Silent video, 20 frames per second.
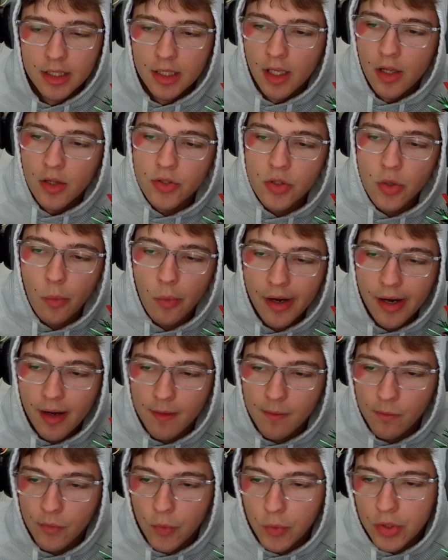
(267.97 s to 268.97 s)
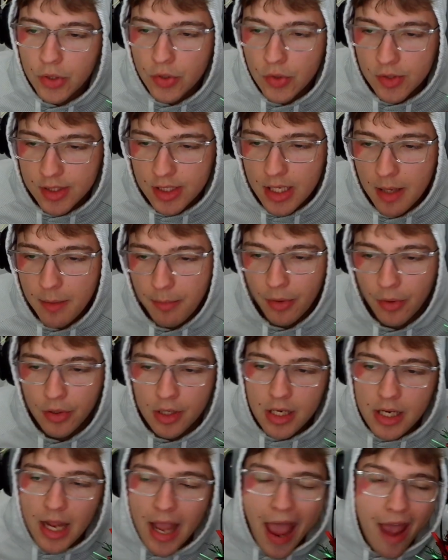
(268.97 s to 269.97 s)
To where, when you use the
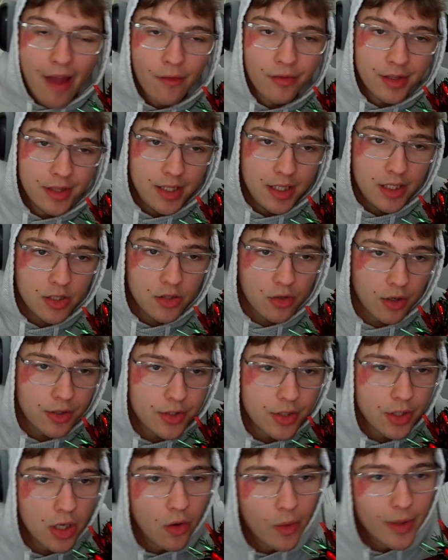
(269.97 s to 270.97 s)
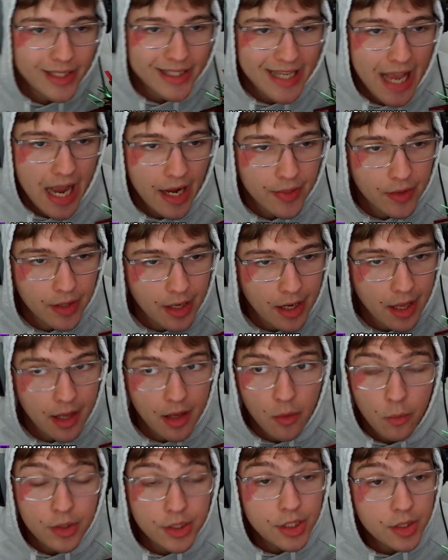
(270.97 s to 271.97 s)
ability, everything starts to go attack the knight,
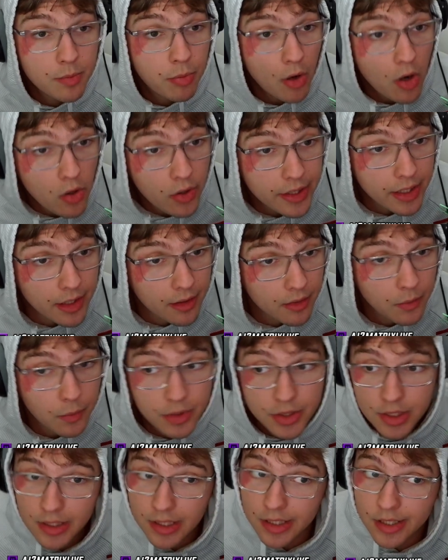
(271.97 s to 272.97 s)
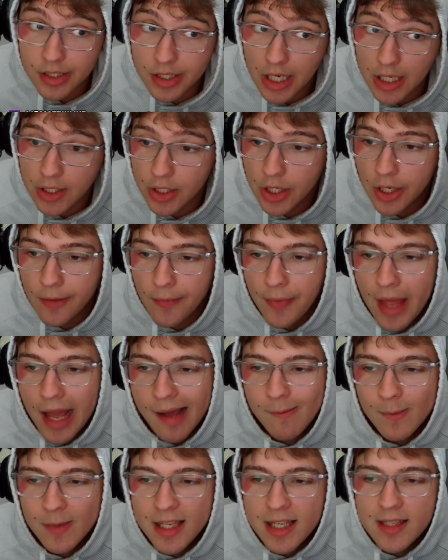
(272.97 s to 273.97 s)
which is broken, which is insanely good. That
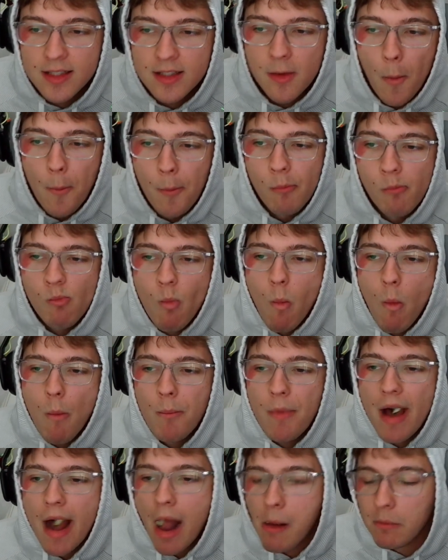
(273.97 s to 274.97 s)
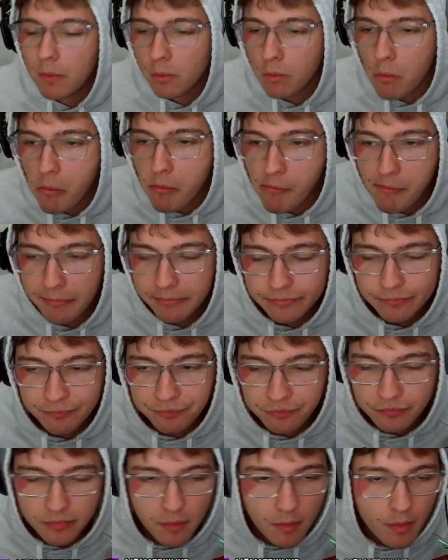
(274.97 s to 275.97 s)
means that
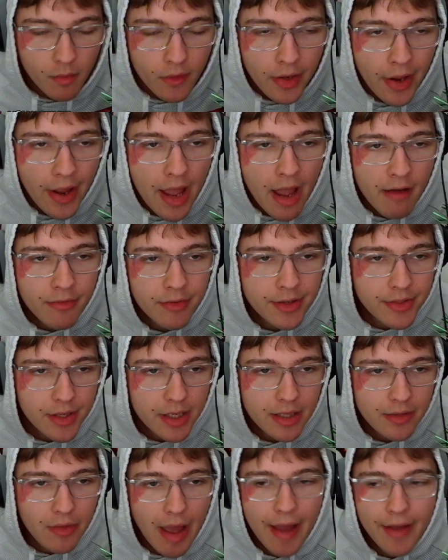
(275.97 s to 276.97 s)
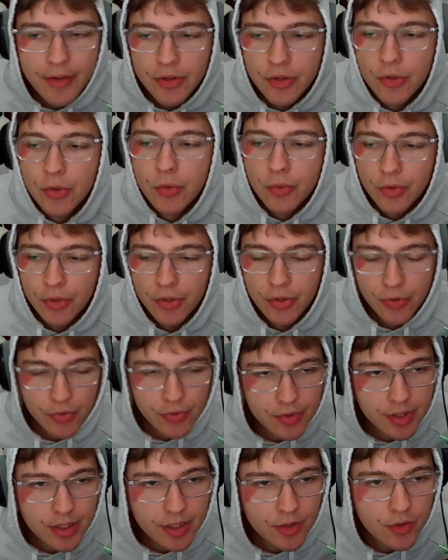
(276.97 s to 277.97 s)
everything that you're
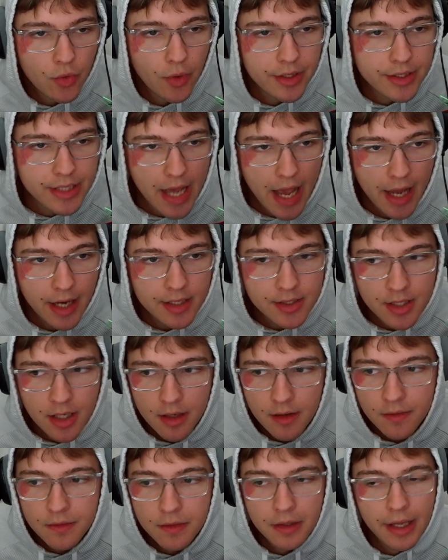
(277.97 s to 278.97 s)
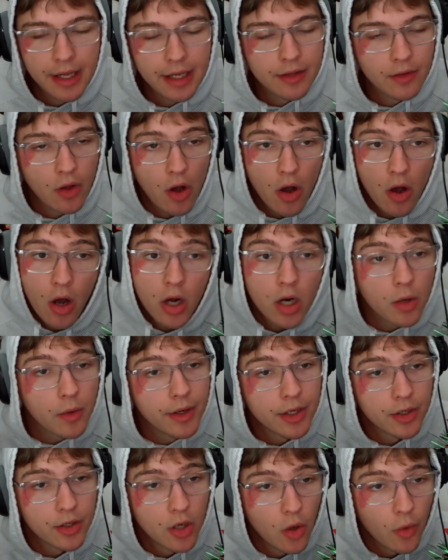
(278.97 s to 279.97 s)
using to attack stuff, like the Hog Rider
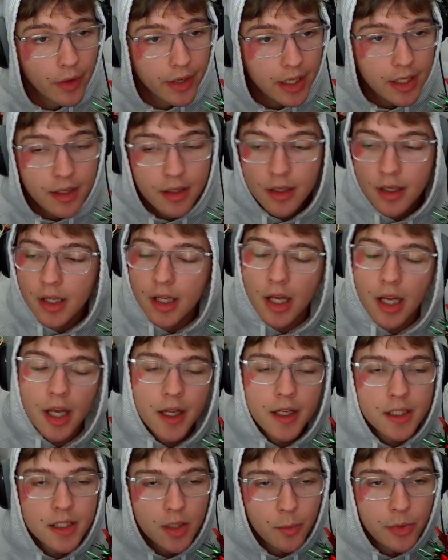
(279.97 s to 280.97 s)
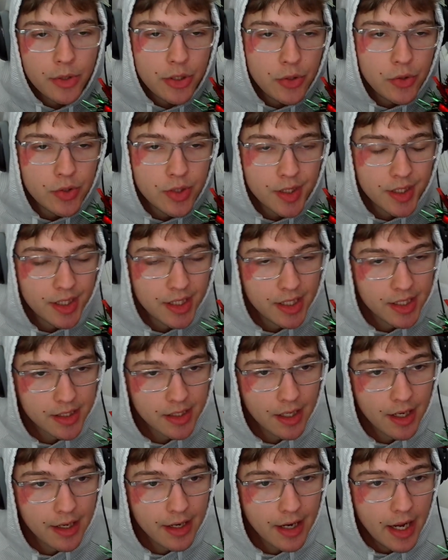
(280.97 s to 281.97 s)
going in, if someone uses this
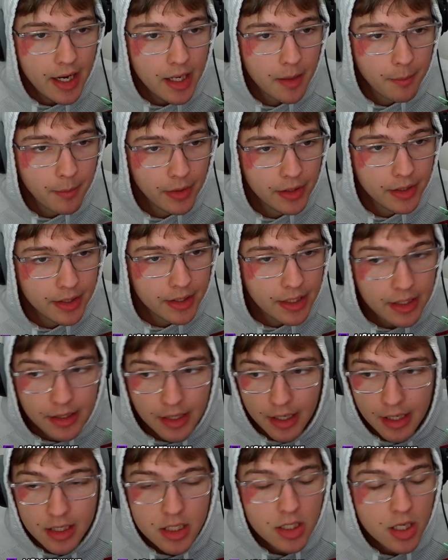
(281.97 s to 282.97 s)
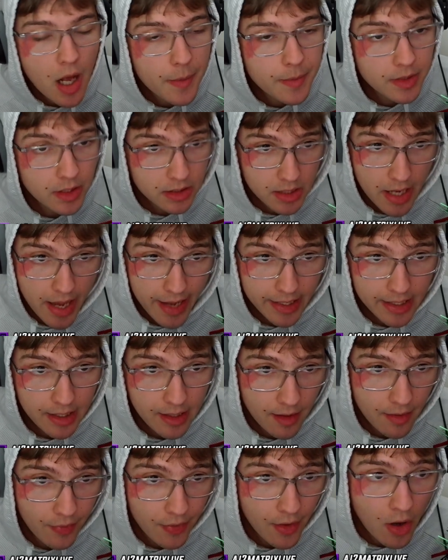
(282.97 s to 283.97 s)
a knight ability, then it stops attacking
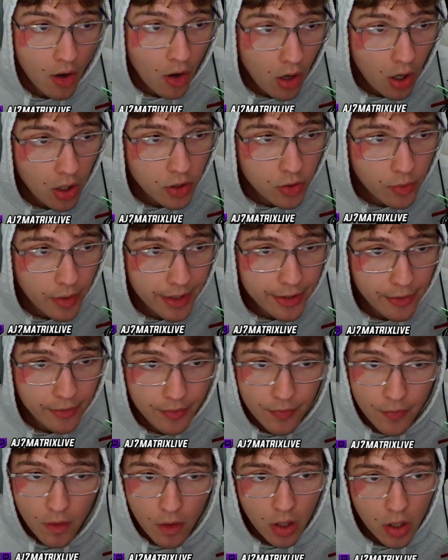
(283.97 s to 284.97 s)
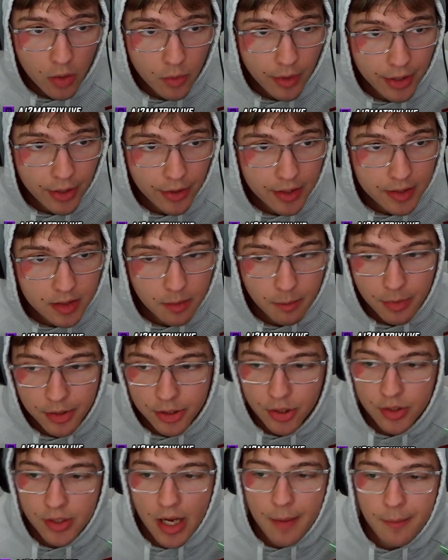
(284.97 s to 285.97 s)
the Hog Rider, then the Hog Rider gets a bunch of
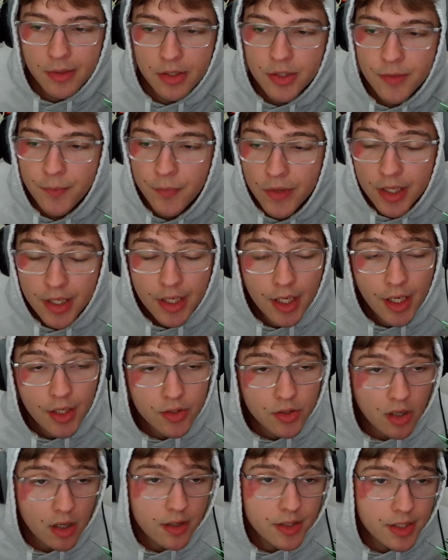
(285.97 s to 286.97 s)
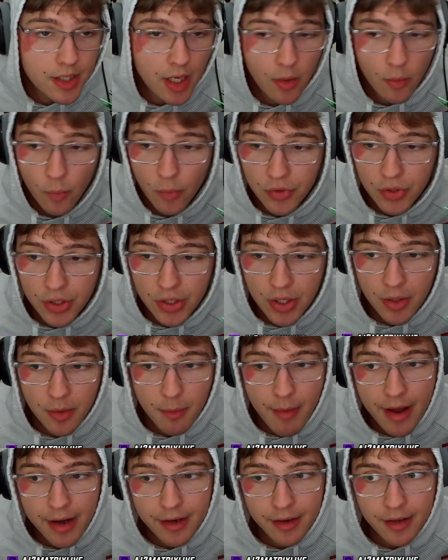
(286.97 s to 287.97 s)
damage. It's honestly a really good
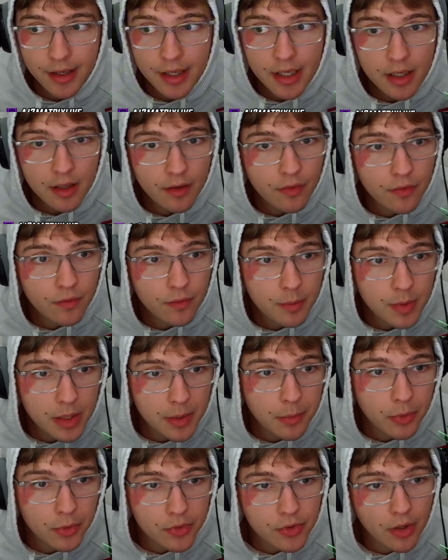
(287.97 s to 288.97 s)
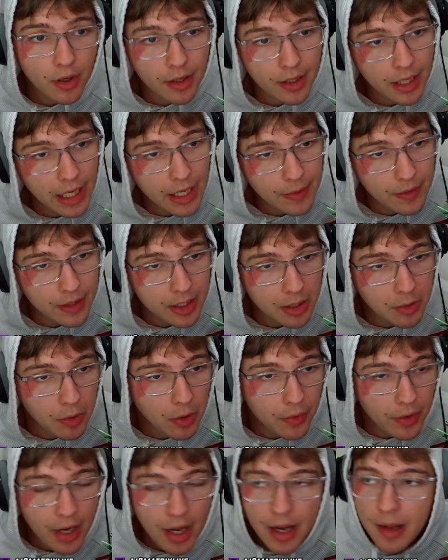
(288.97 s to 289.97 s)
meta if people start getting the Hero
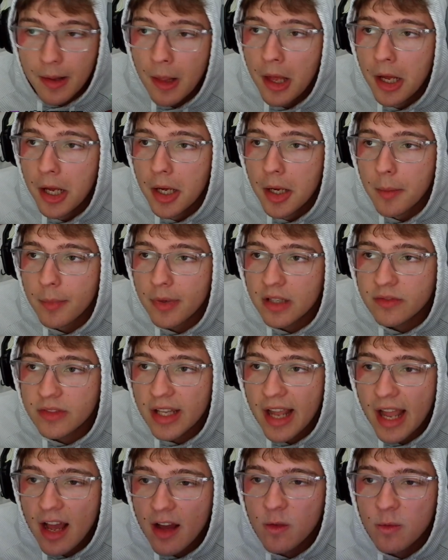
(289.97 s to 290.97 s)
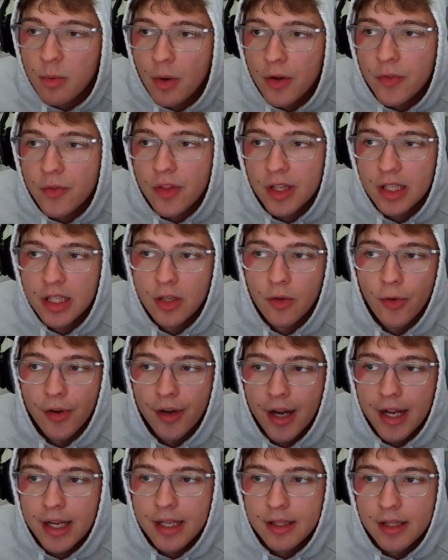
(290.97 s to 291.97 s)
Knight. But if they have both the Hero
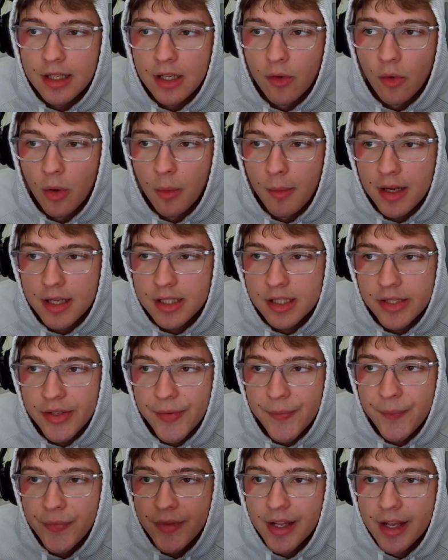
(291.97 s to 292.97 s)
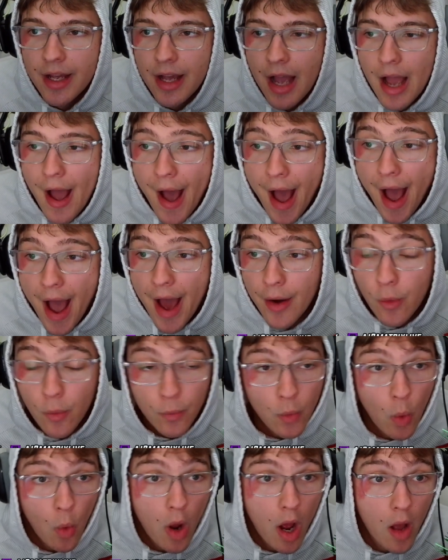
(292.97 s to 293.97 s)
Knight and the Hero Muskie, I don't
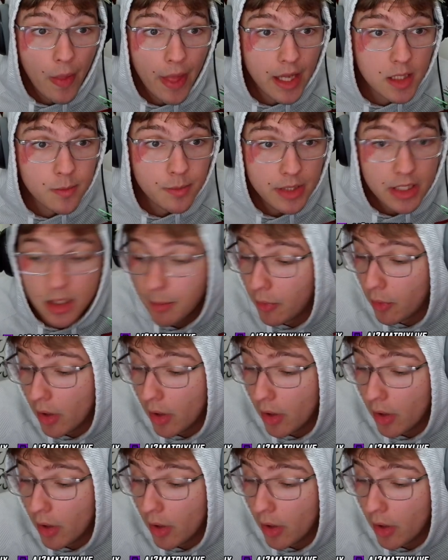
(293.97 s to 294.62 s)
know how that's beatable.